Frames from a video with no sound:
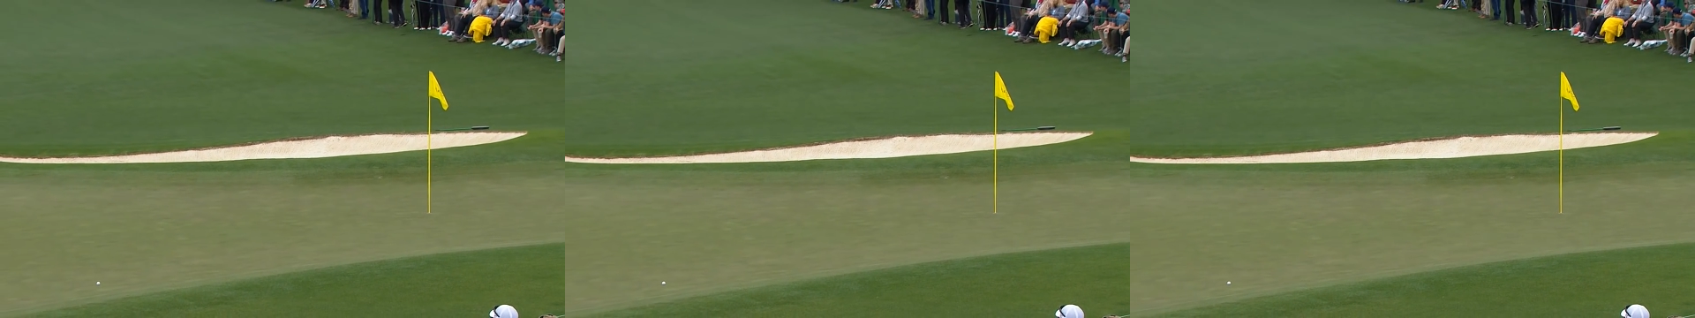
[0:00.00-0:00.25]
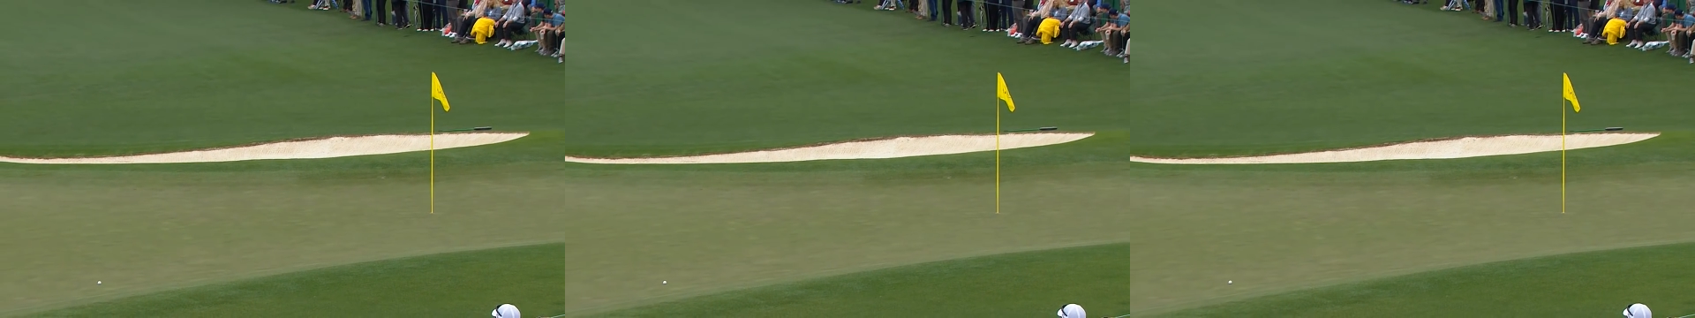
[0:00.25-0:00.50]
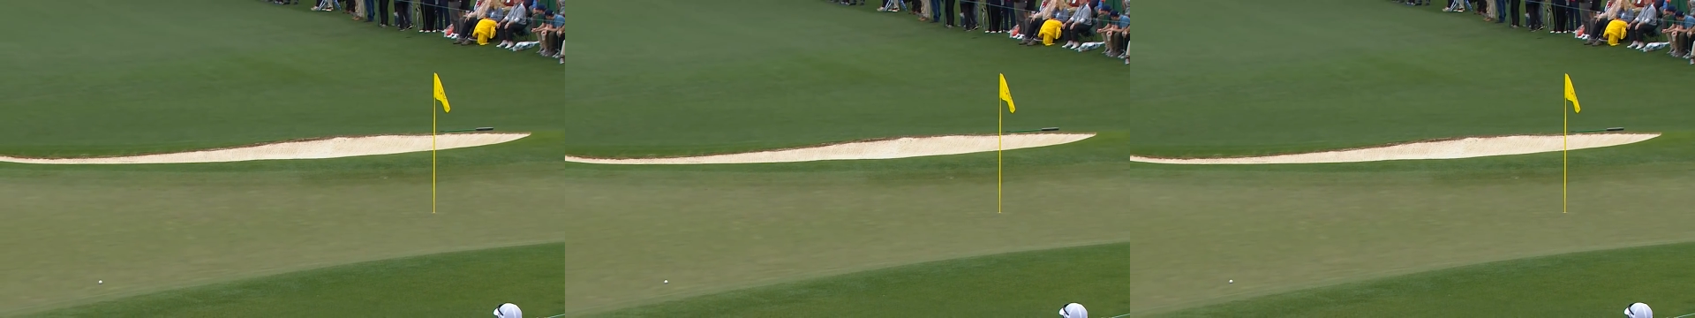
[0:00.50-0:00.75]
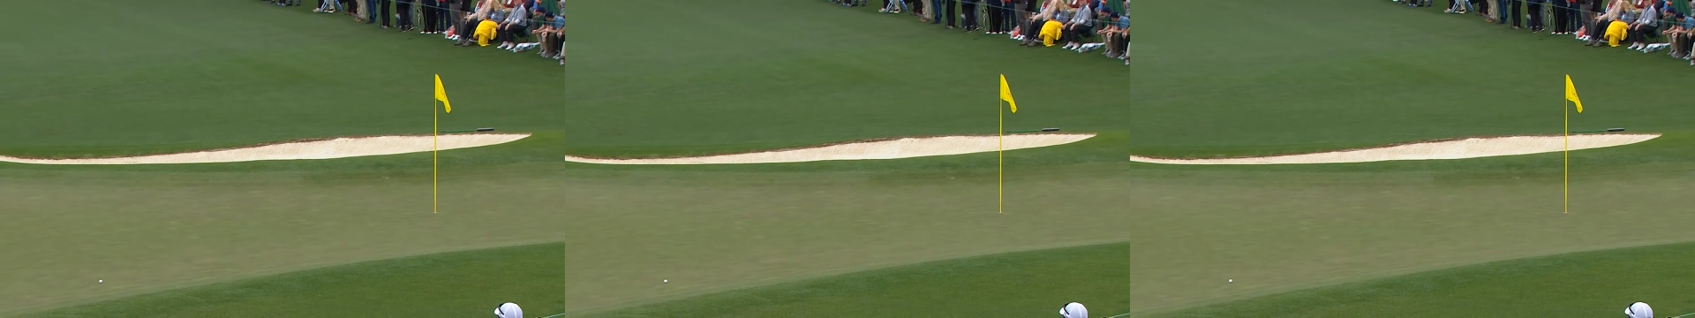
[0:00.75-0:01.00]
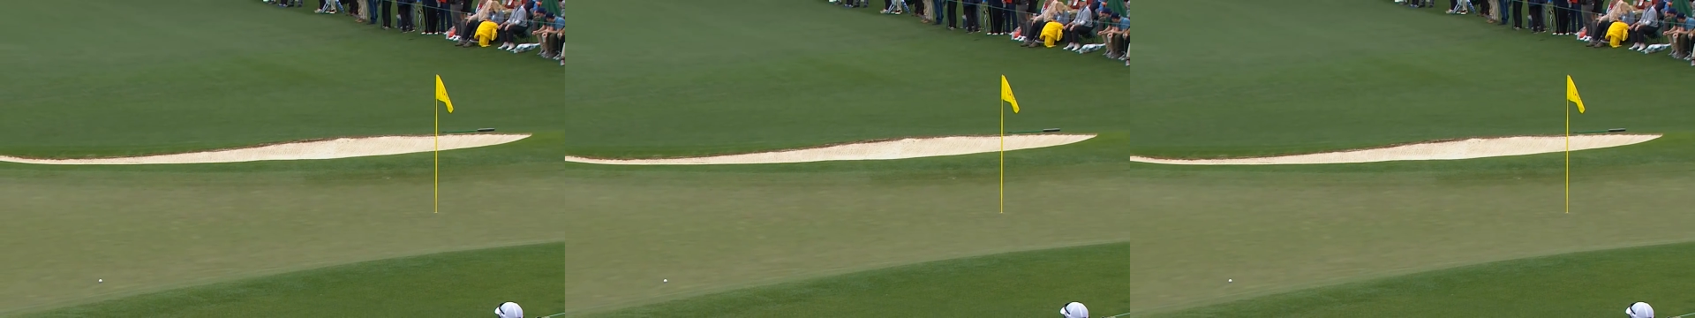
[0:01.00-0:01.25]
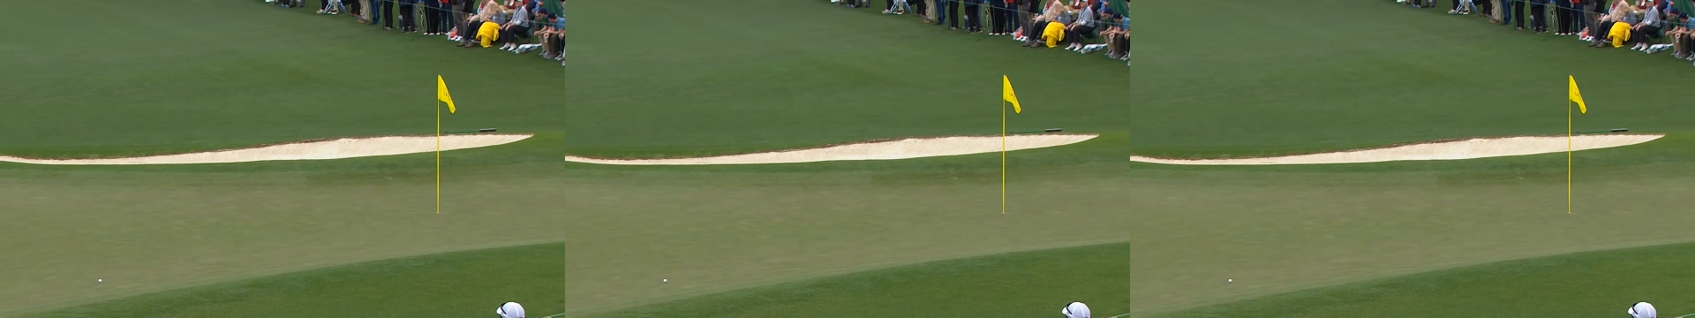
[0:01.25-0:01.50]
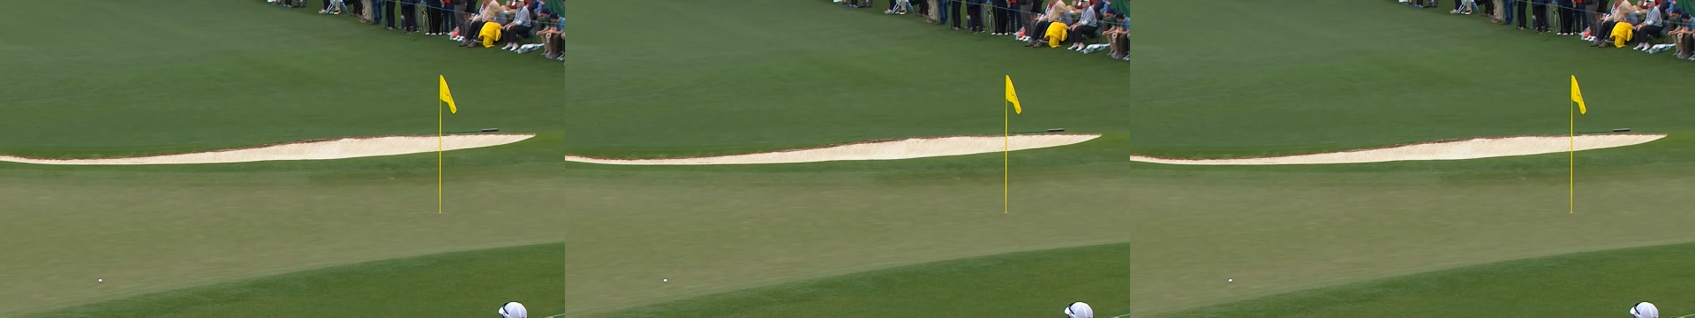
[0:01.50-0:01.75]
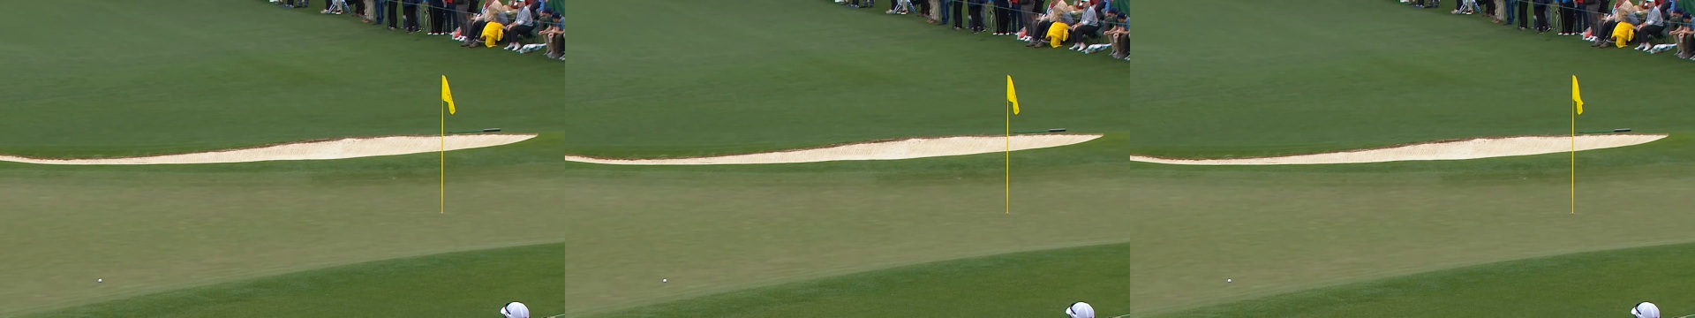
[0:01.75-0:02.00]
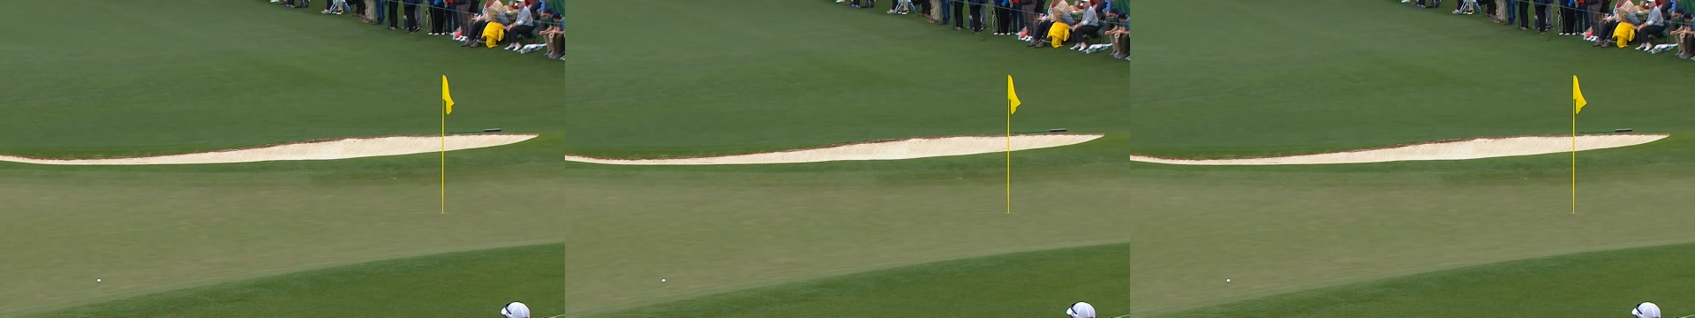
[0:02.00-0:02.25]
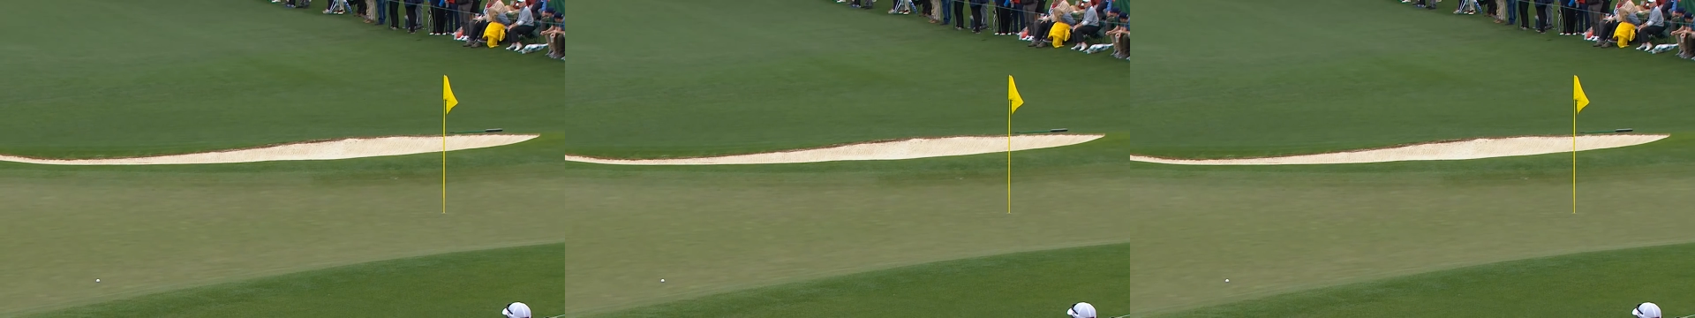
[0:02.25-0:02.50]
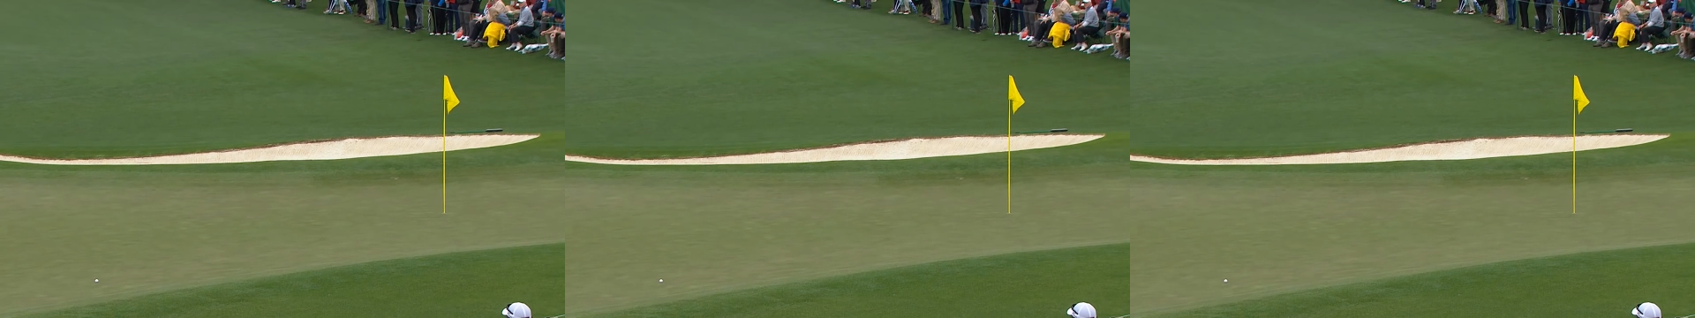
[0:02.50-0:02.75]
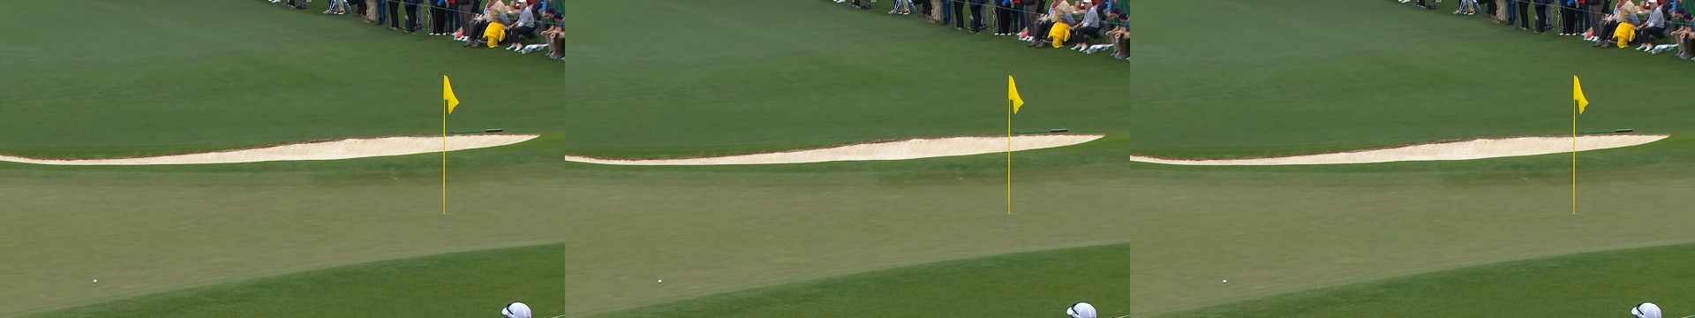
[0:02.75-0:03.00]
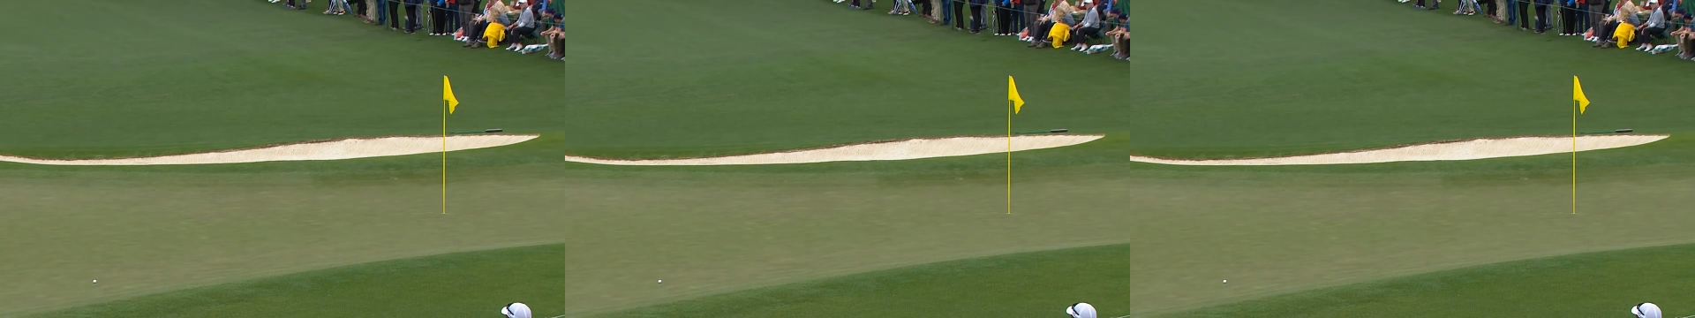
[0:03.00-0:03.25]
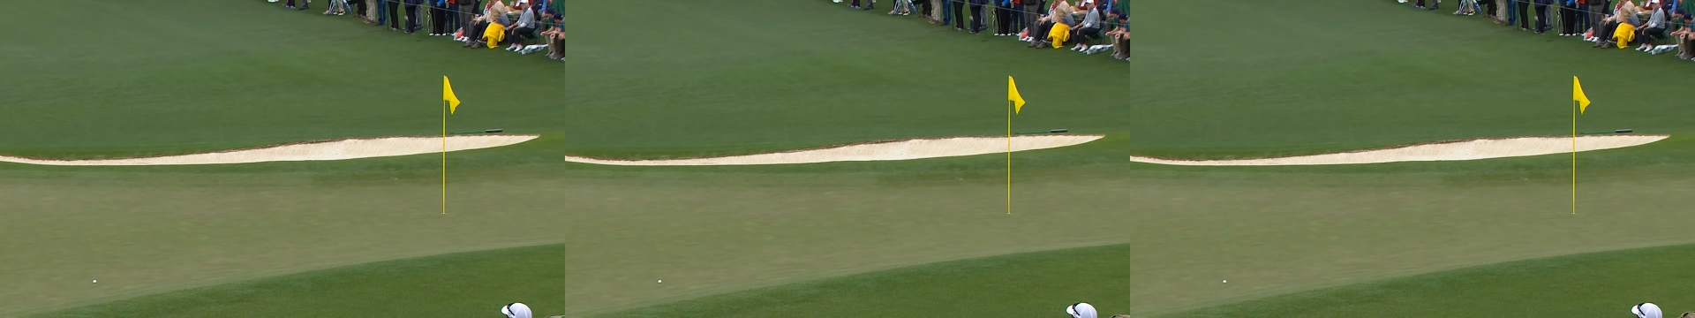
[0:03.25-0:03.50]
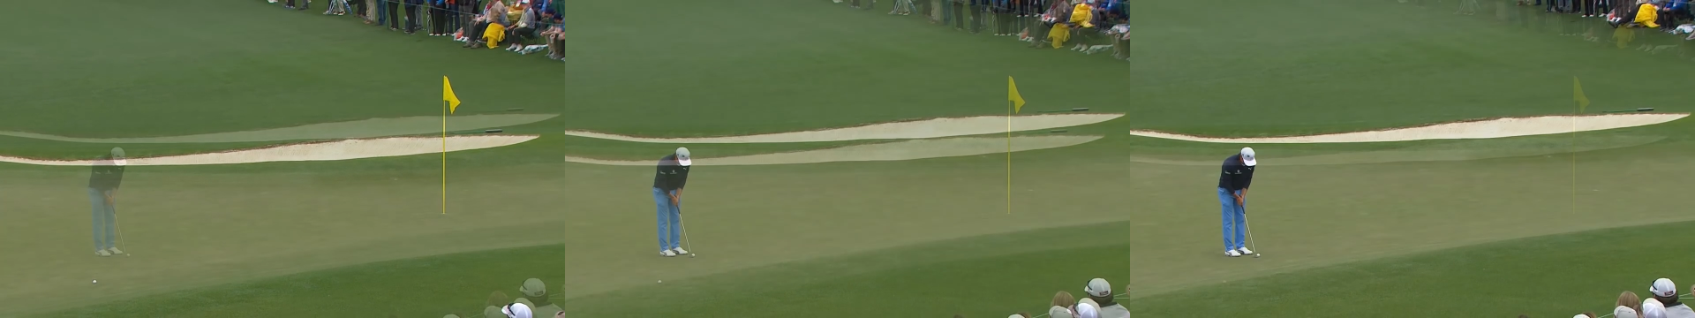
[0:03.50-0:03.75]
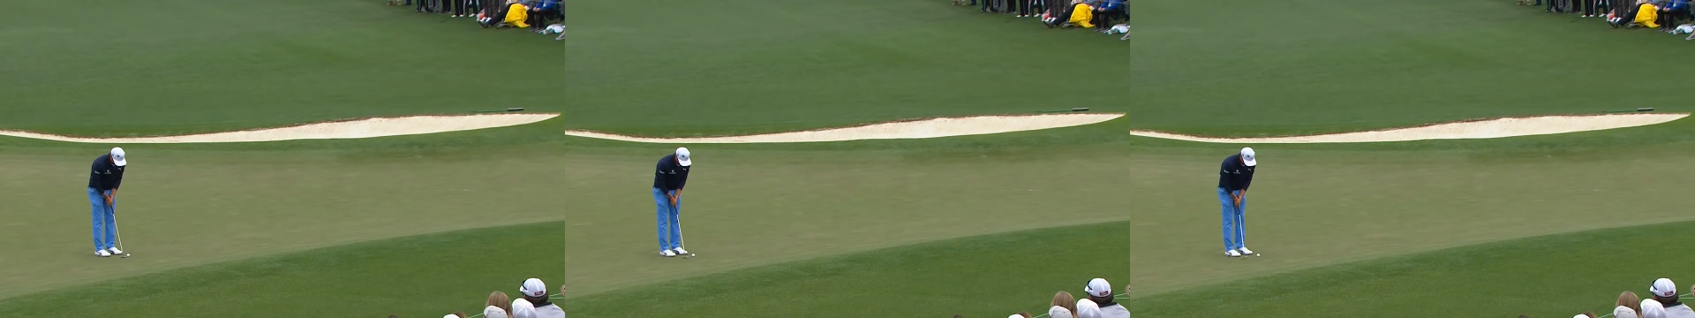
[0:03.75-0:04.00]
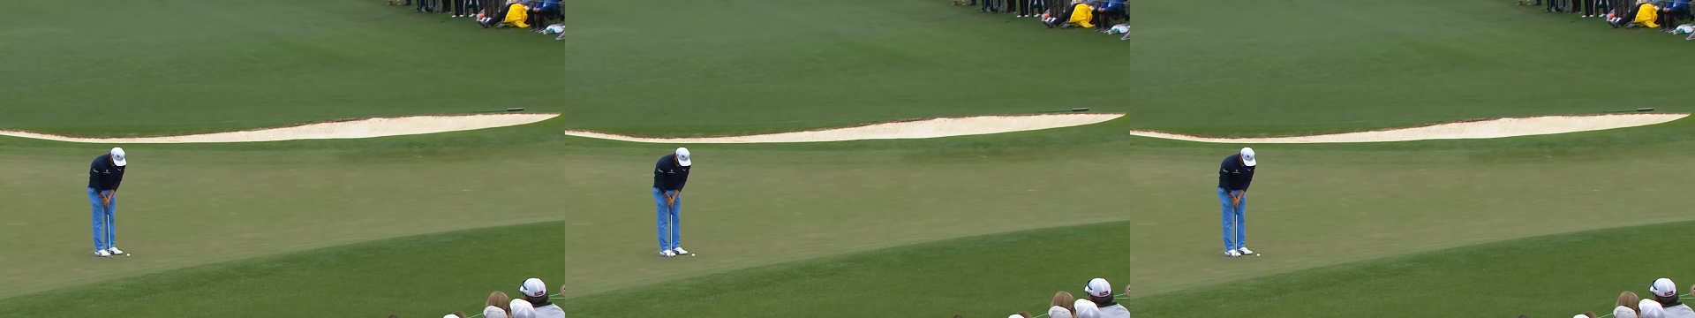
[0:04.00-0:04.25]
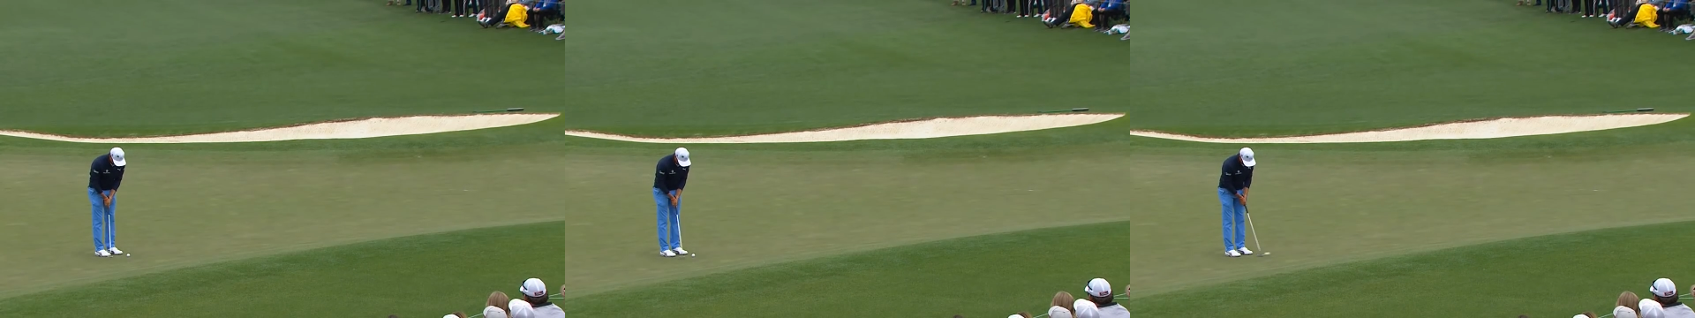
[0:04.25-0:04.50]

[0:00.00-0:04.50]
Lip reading: Nobody's mouth can be seen.